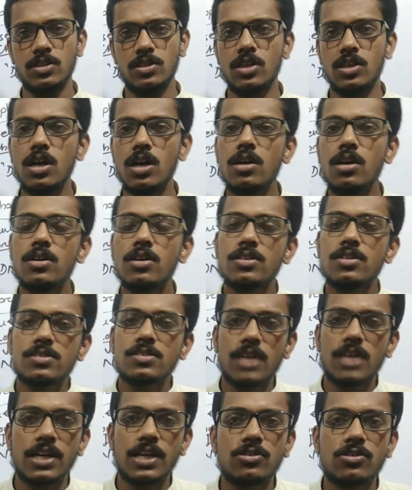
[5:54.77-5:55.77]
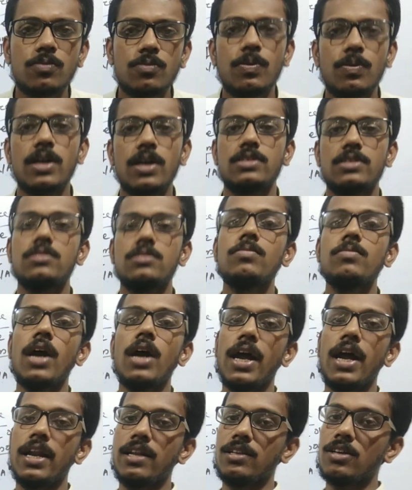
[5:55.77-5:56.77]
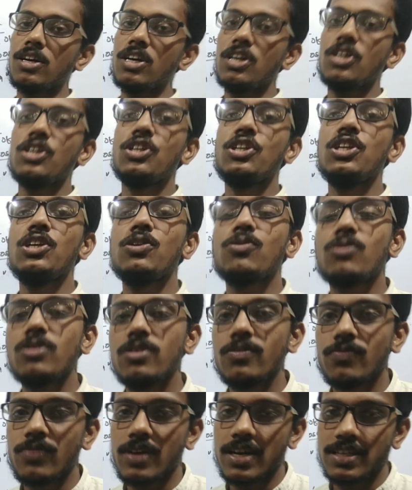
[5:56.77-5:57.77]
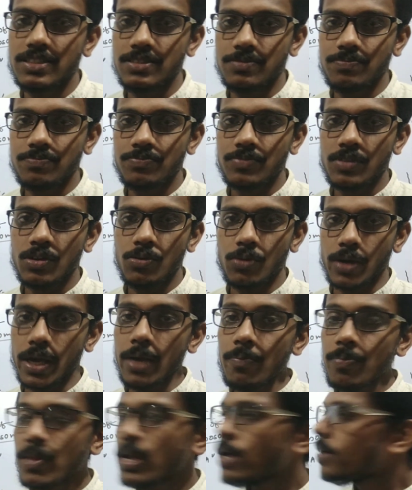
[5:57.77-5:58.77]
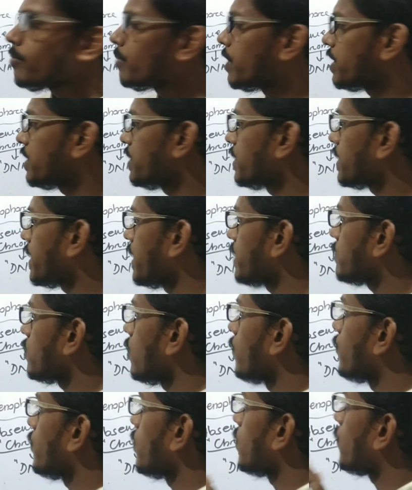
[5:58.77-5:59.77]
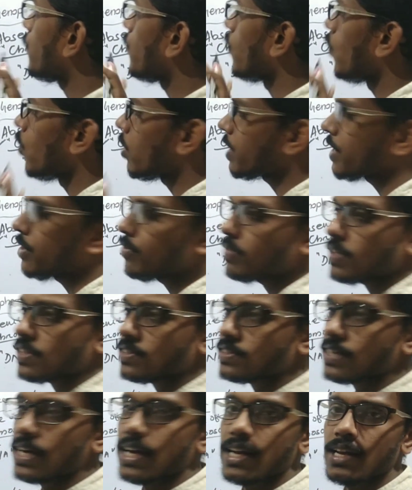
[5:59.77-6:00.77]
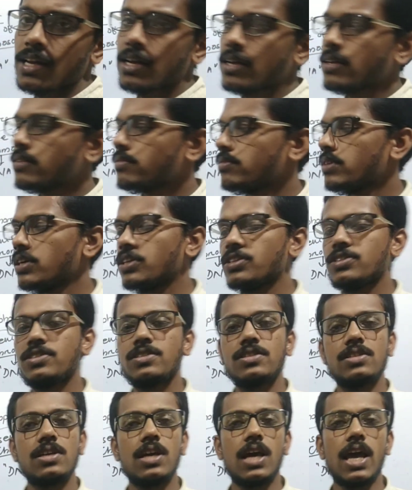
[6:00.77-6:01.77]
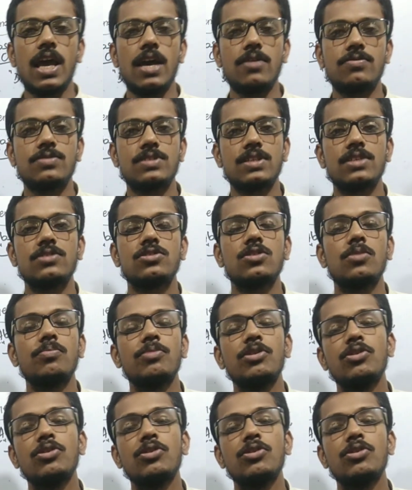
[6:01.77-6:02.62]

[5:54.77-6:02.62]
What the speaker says: the cytoplasm and the nucleoplasm. Okay, but in case of your prokaryotic cell, there is absence of